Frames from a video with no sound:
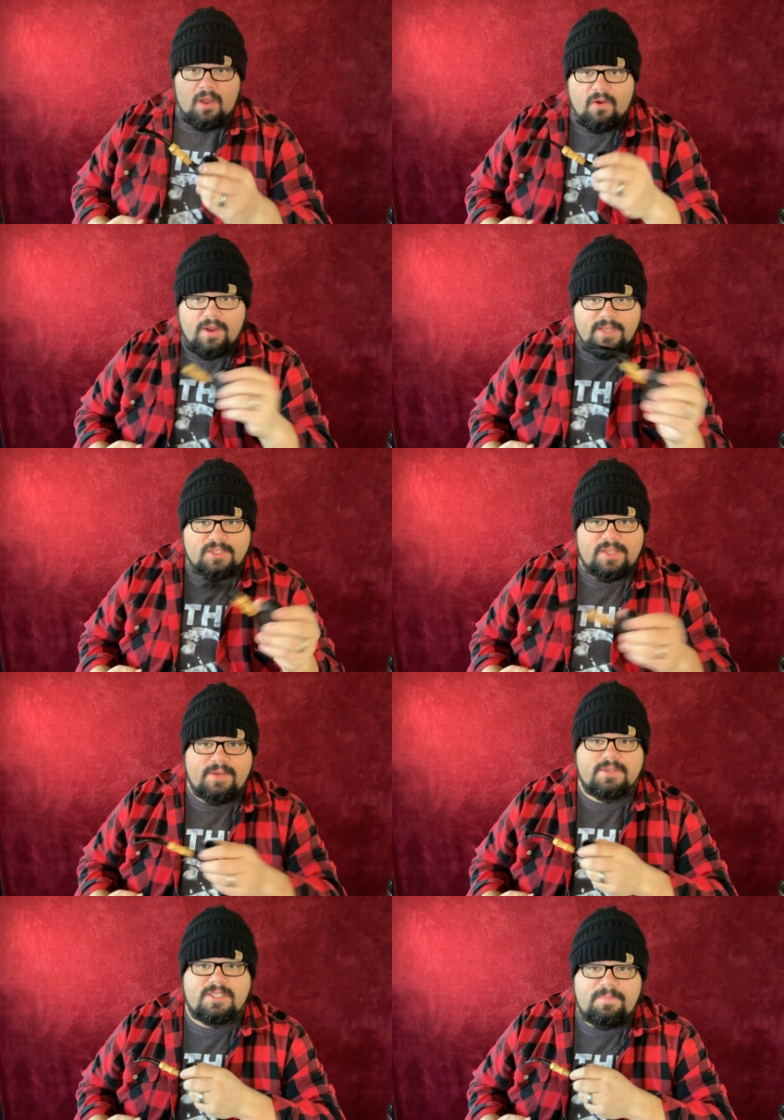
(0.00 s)
All right, so
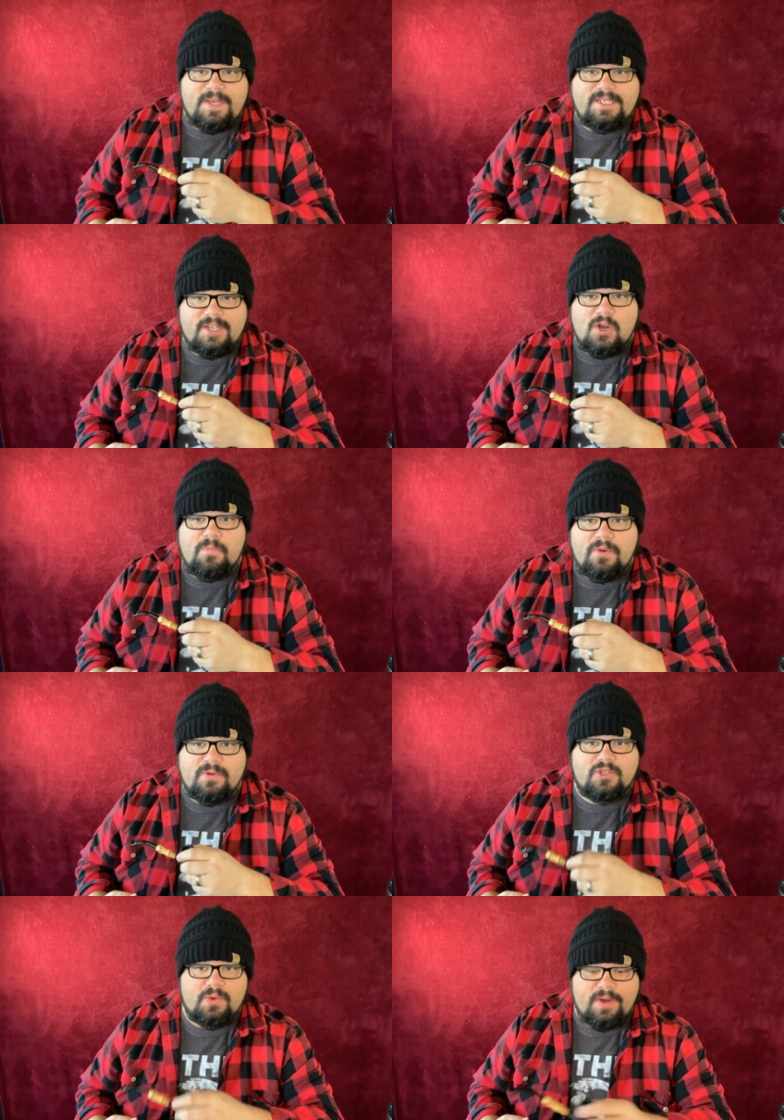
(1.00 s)
that was the piece. I hope you
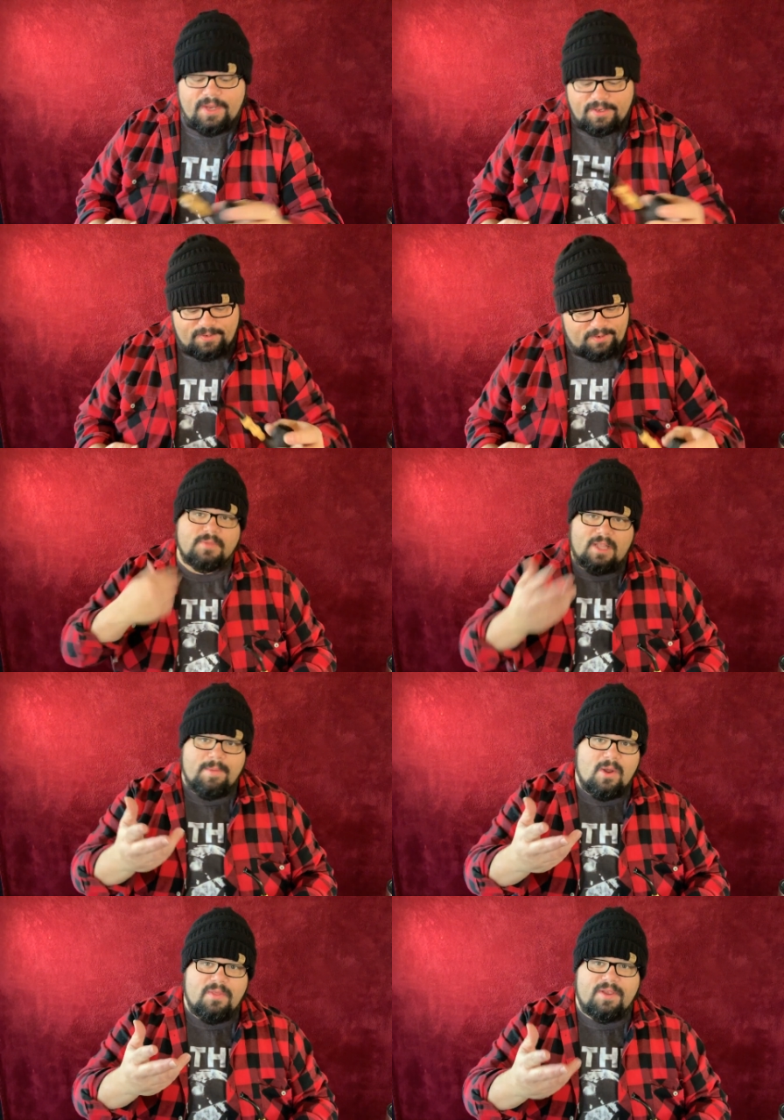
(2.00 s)
enjoyed it. Let
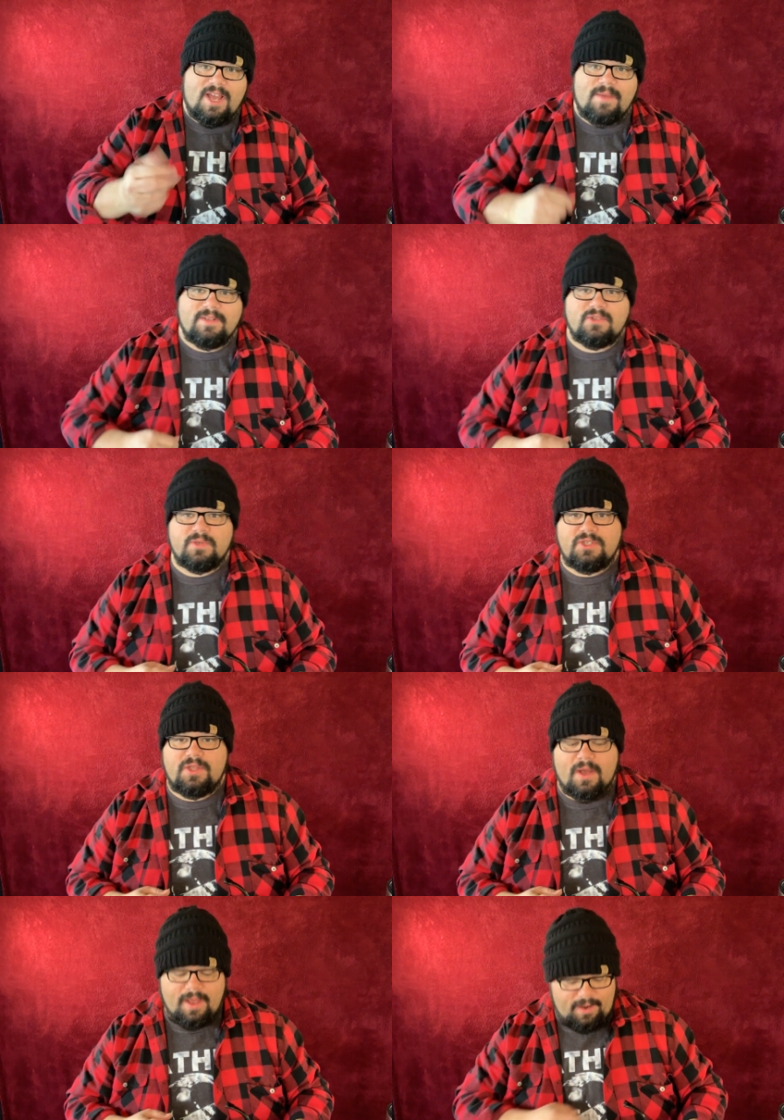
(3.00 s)
me know in the comments what you
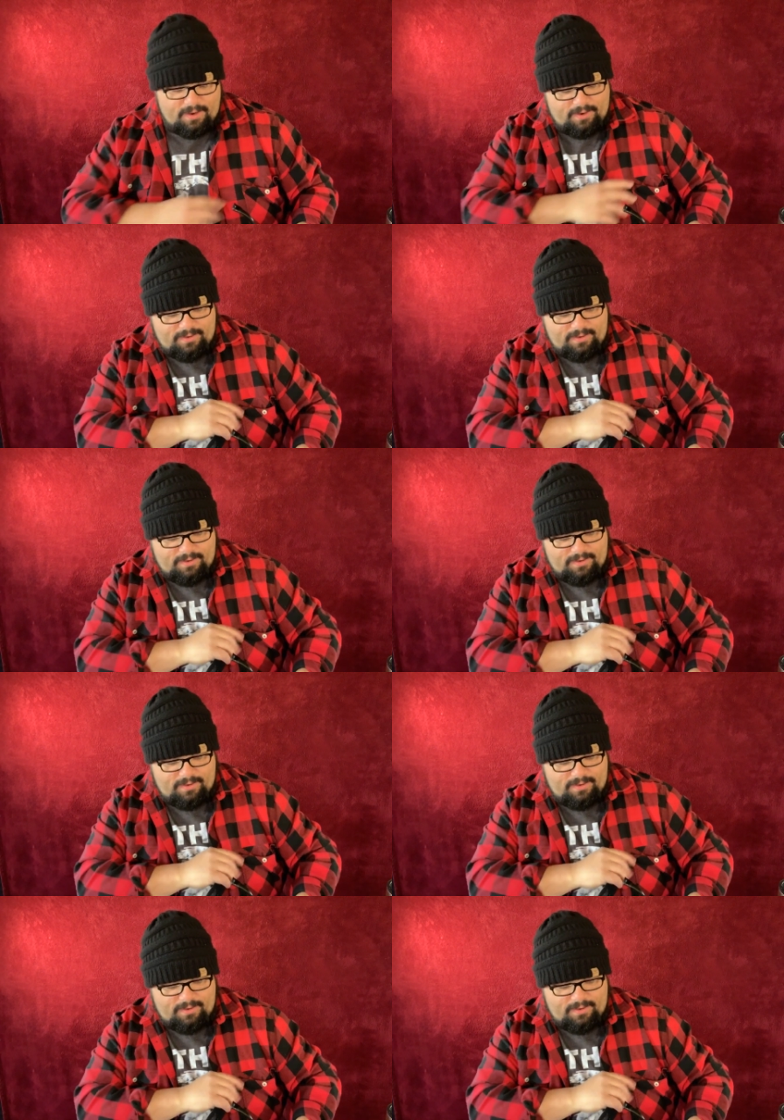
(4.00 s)
thought.